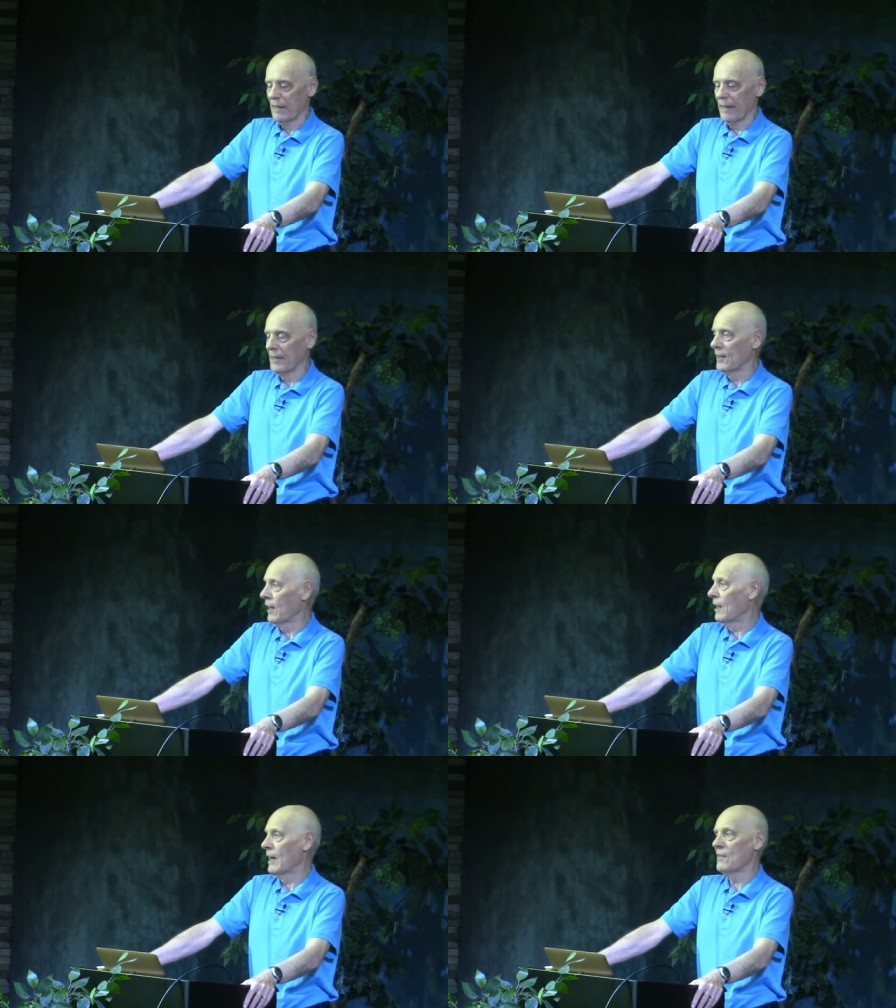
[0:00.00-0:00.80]
And
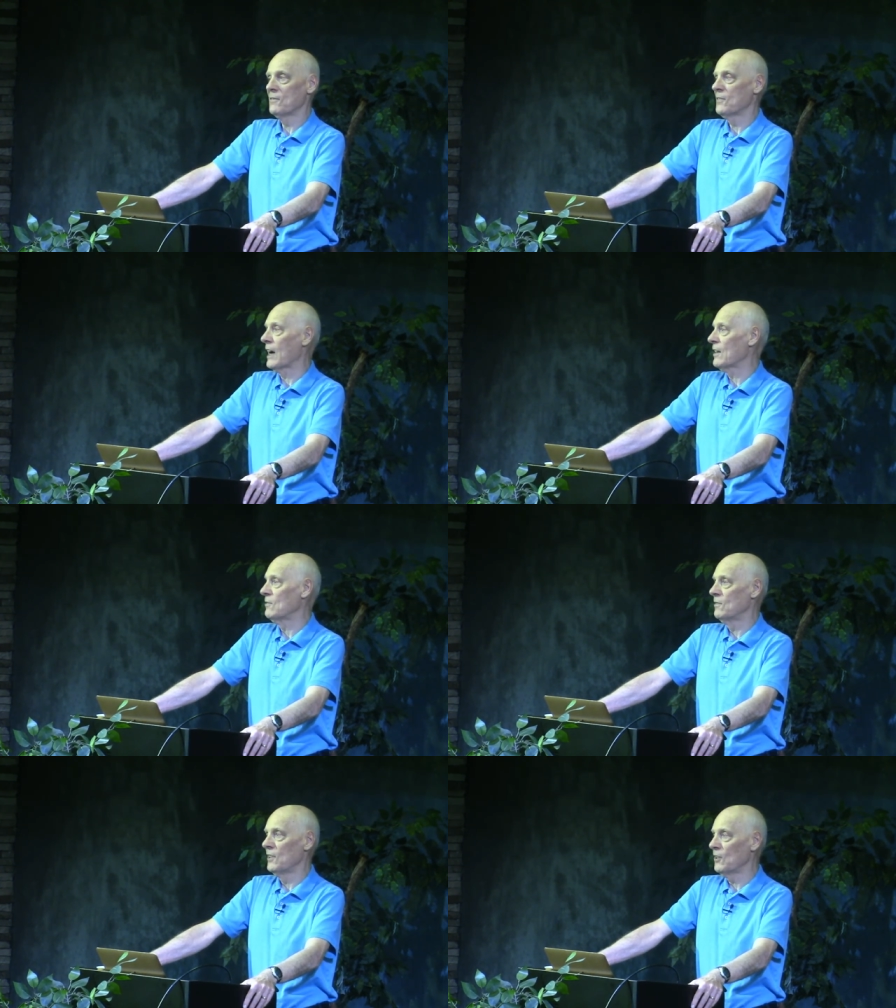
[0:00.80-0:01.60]
uh, I
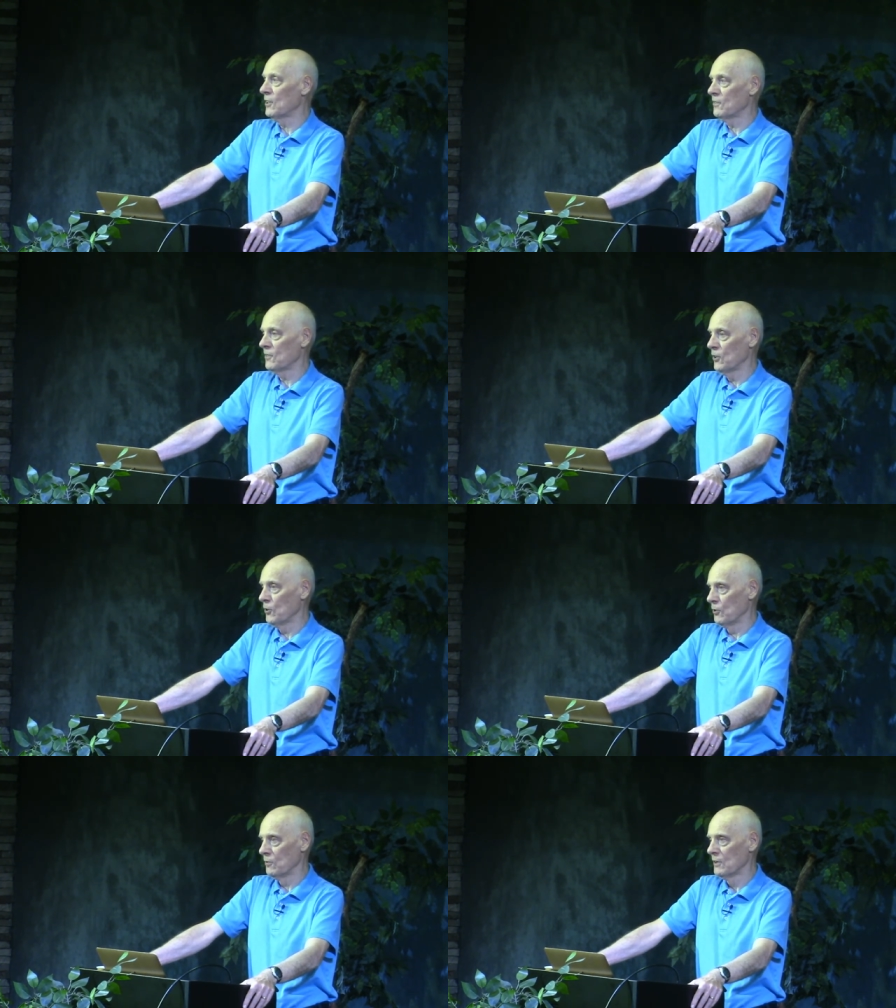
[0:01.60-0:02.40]
find very
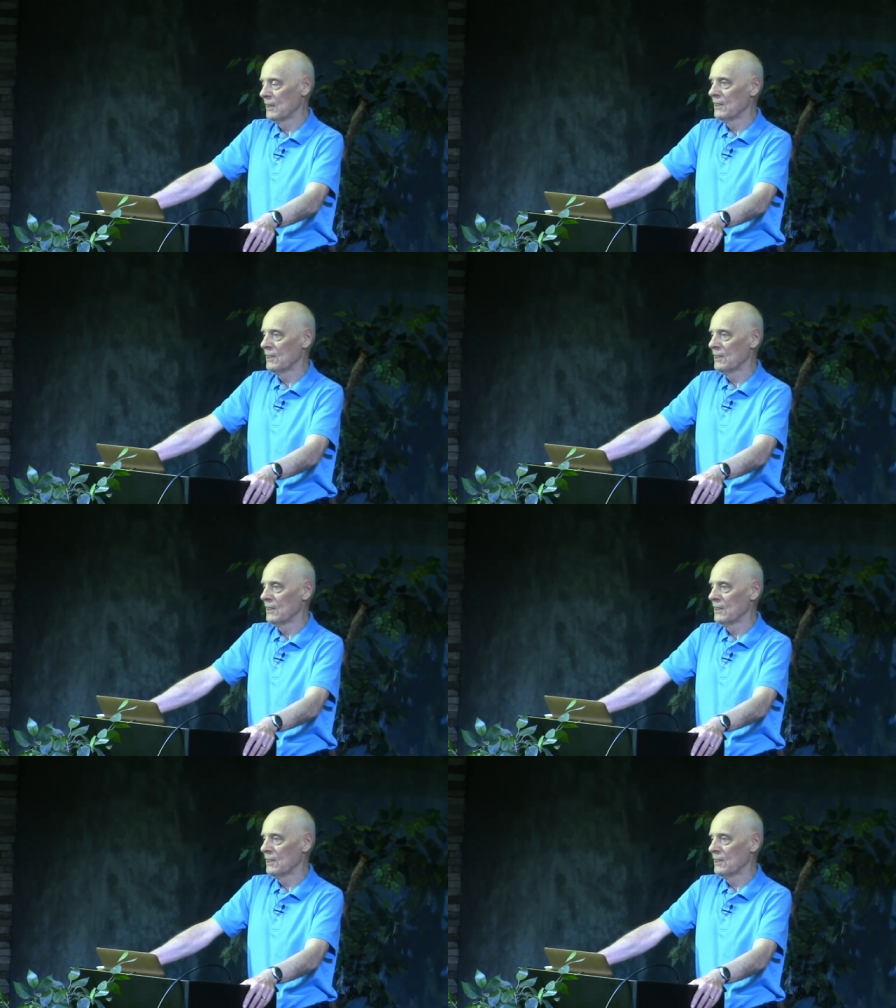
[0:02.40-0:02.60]
few